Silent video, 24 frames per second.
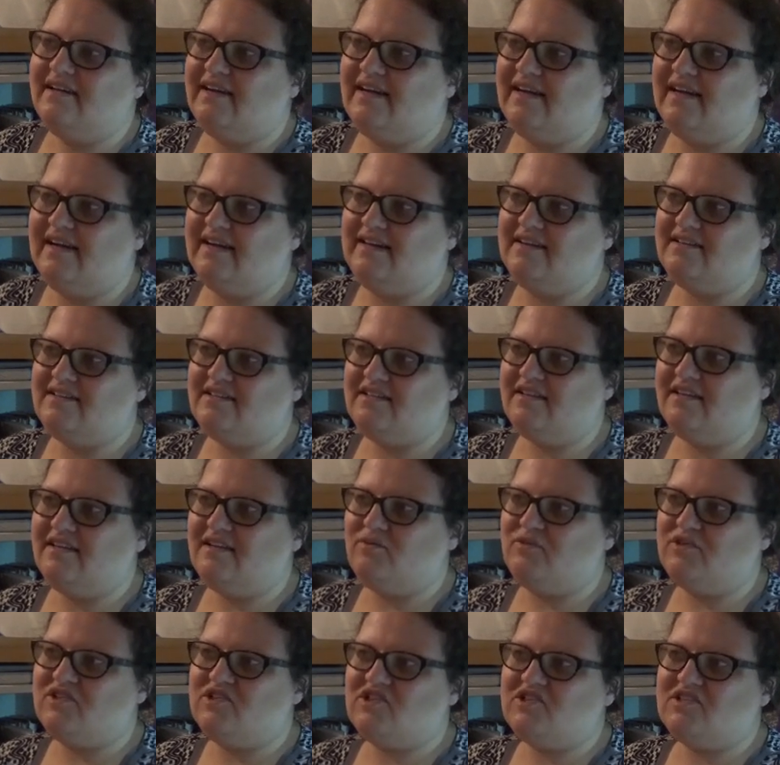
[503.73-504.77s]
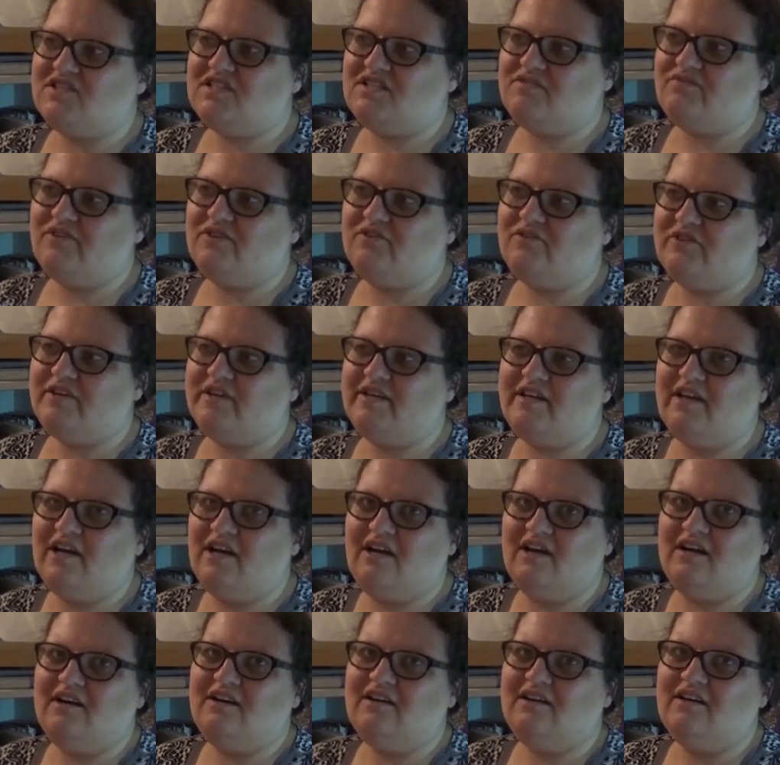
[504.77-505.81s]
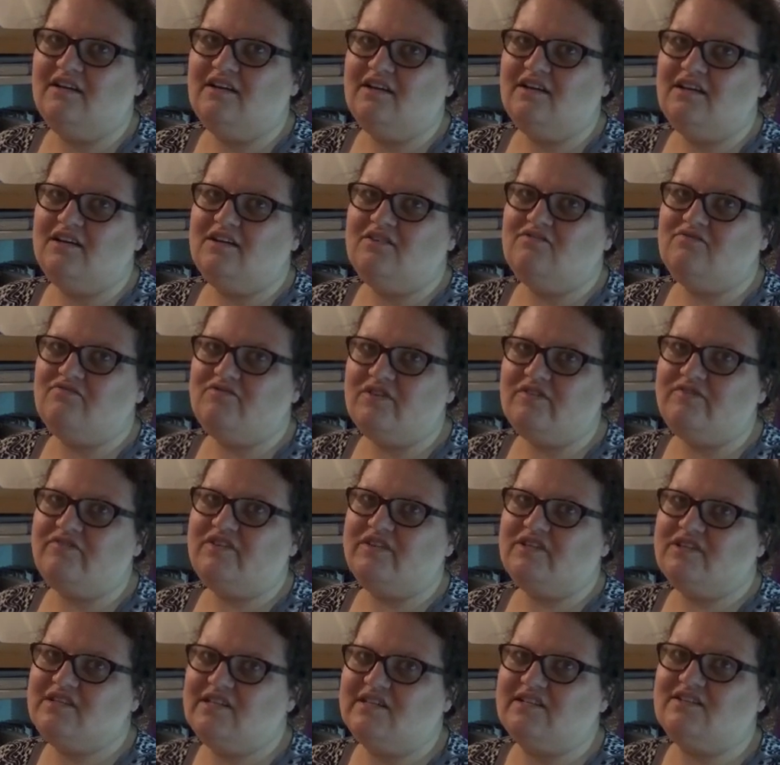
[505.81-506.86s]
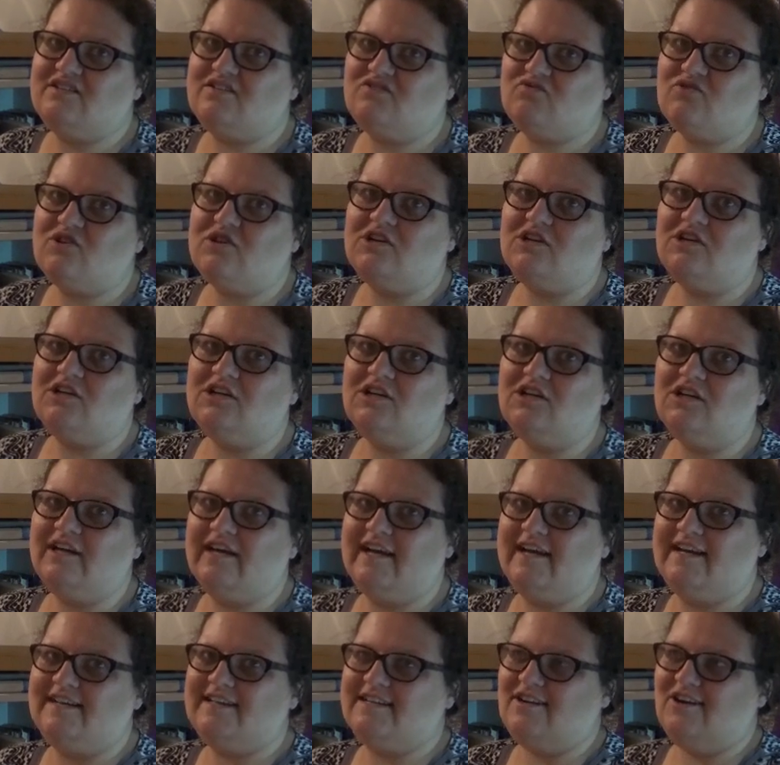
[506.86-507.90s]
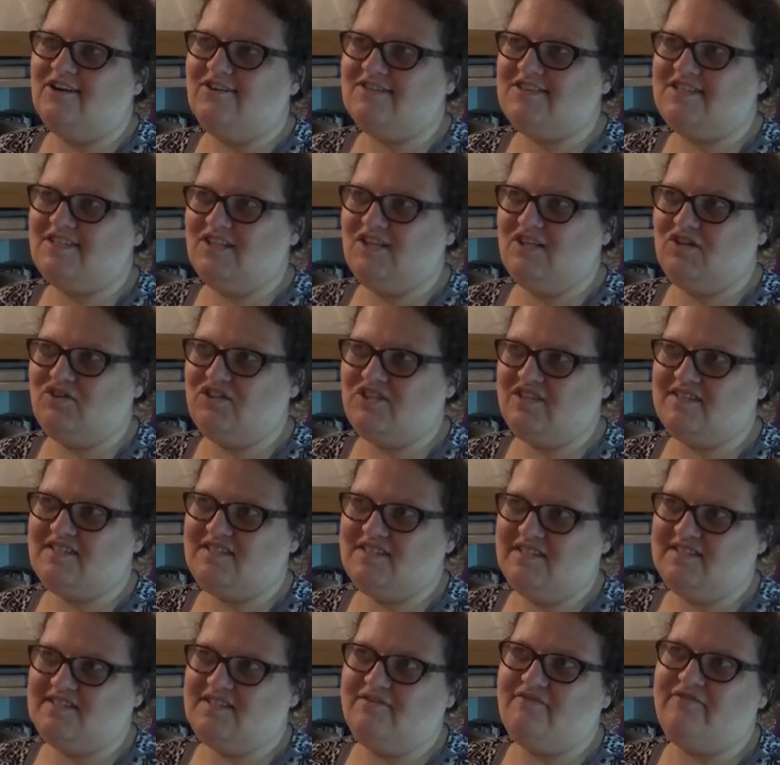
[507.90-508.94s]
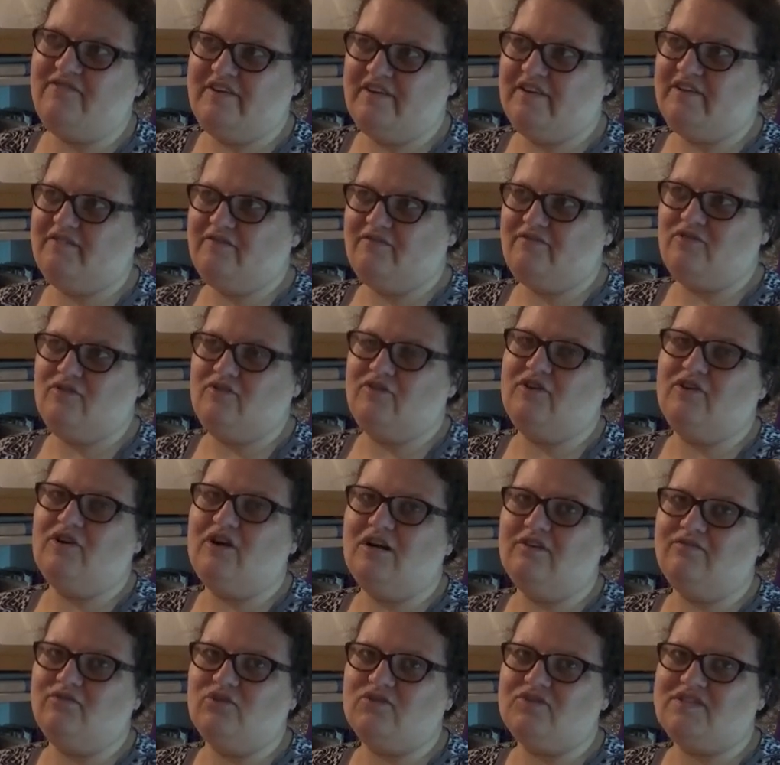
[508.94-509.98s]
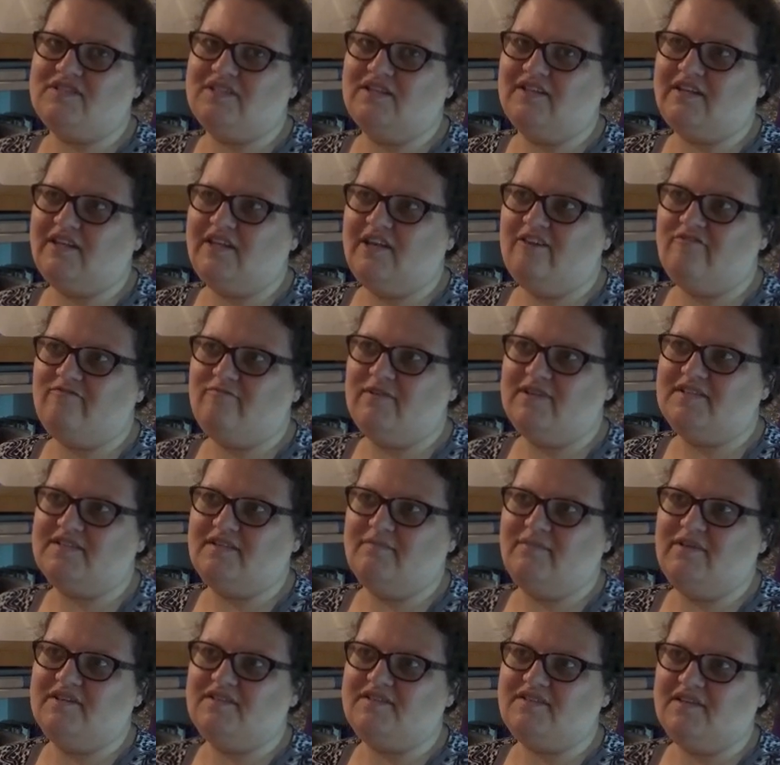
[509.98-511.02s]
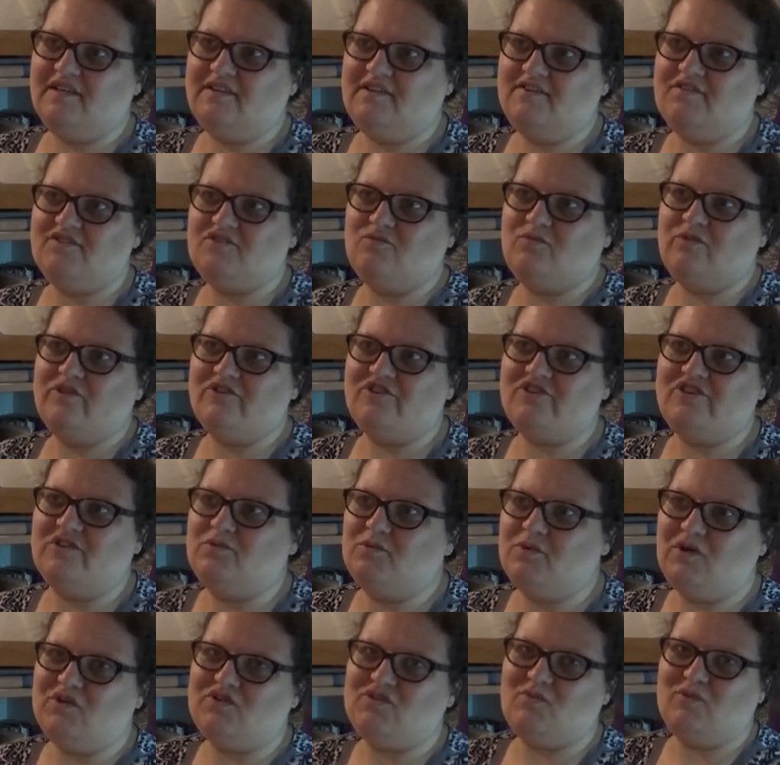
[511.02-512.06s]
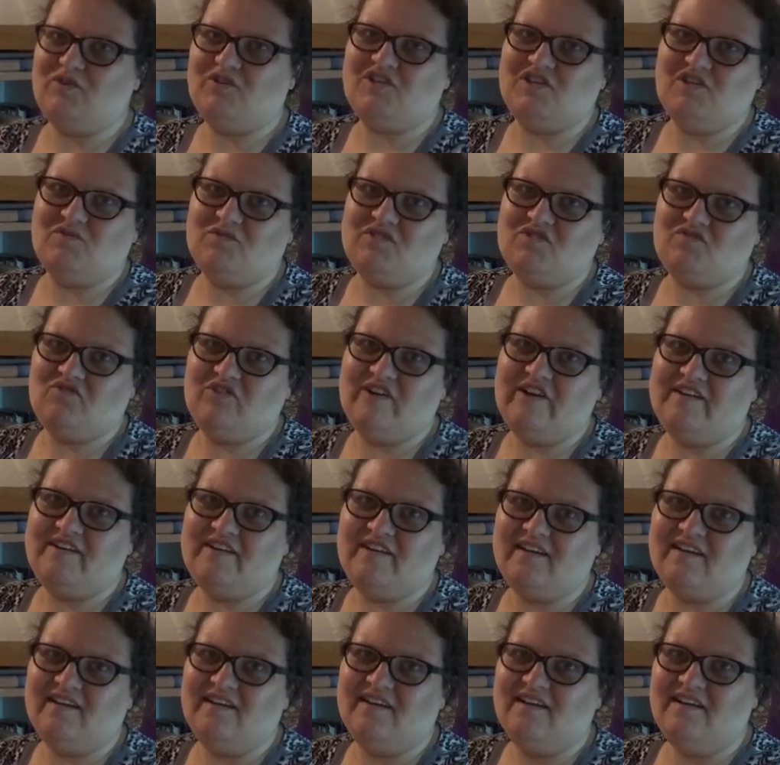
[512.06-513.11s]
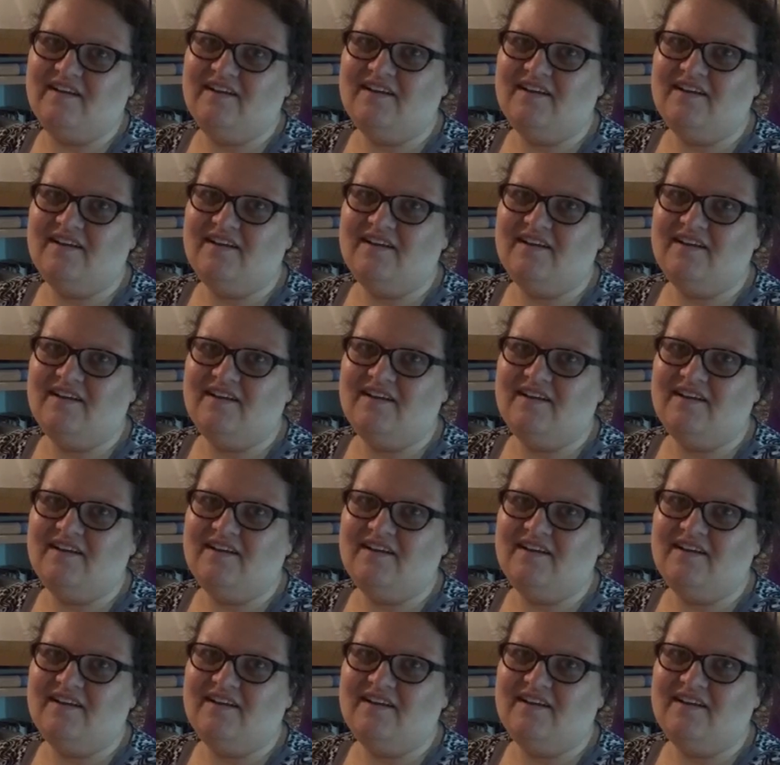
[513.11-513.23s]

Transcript: And uh, it was just very uh, vivid and raw, and it also, just as a fan of her novels, uh, gave me some insight into where she was when she was writing.